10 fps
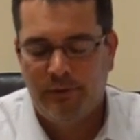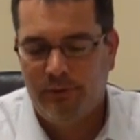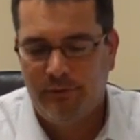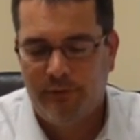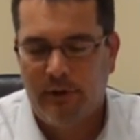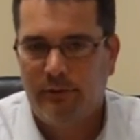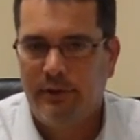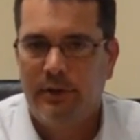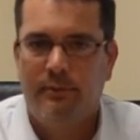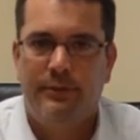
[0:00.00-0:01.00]
your federal
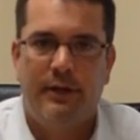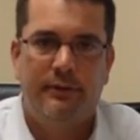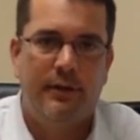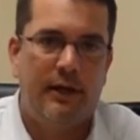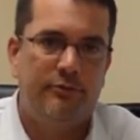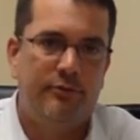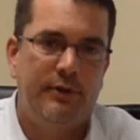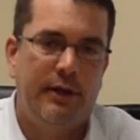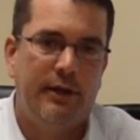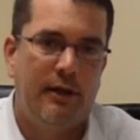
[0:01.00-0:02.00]
income tax they're
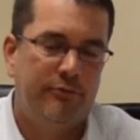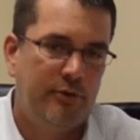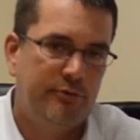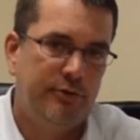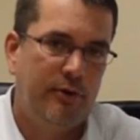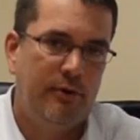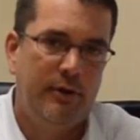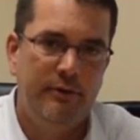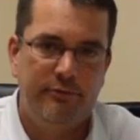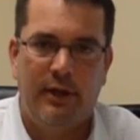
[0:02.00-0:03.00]
taking out, Social
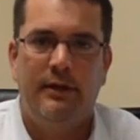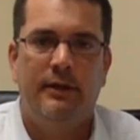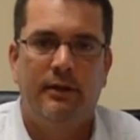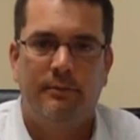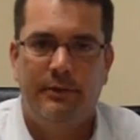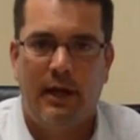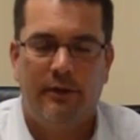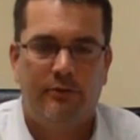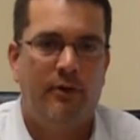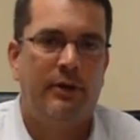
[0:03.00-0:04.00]
Security, state income
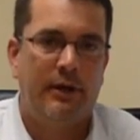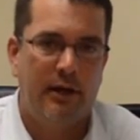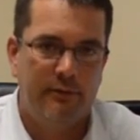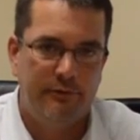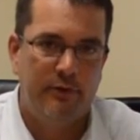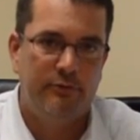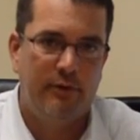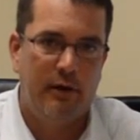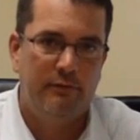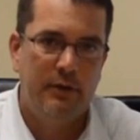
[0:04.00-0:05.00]
tax, all that kind of fun
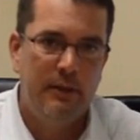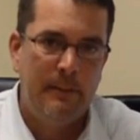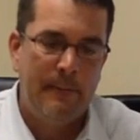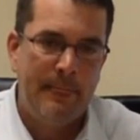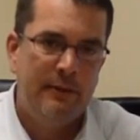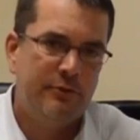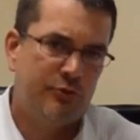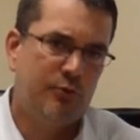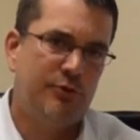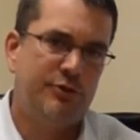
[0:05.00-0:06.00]
stuff. So
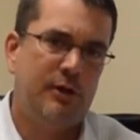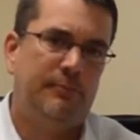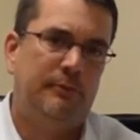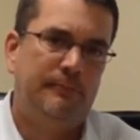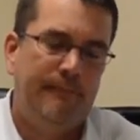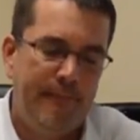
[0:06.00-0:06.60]
it's real simple.